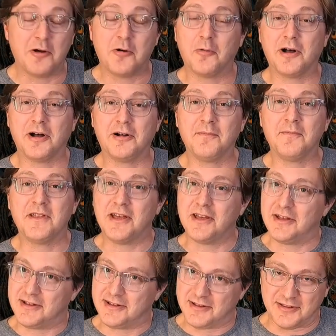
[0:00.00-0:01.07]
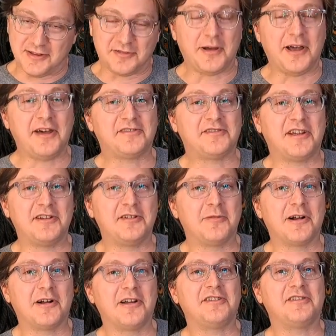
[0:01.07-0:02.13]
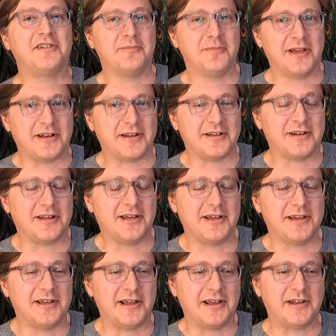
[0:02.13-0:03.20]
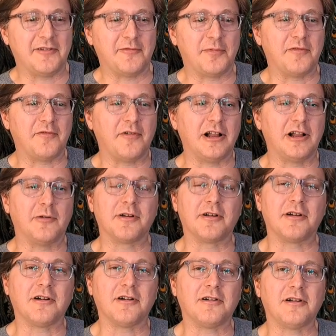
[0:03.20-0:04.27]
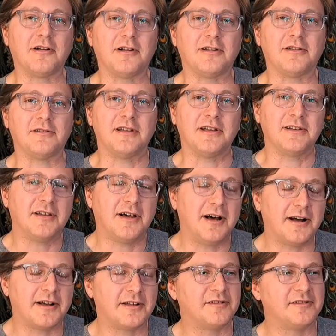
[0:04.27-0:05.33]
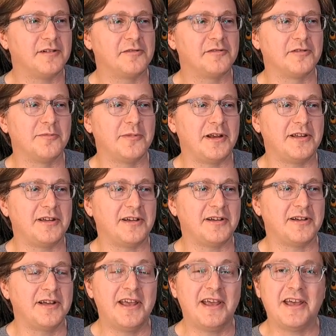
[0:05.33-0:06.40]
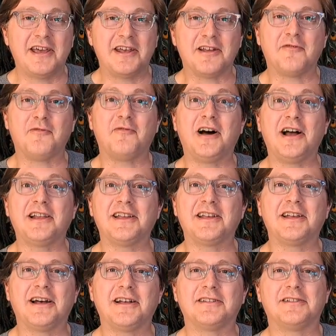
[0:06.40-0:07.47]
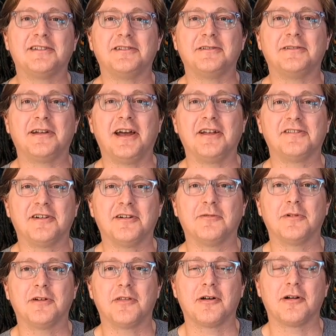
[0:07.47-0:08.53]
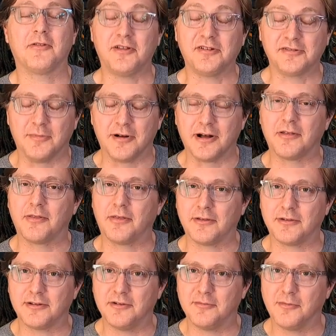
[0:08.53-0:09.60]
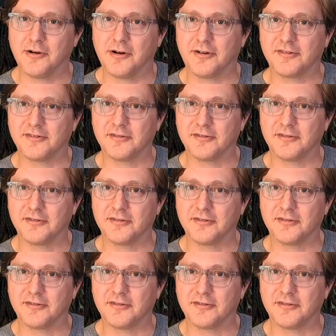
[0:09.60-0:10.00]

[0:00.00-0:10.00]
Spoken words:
Well, this past January, she made it, and I've been following her on TikTok and social media, and I finally got to catch up with her this month in March.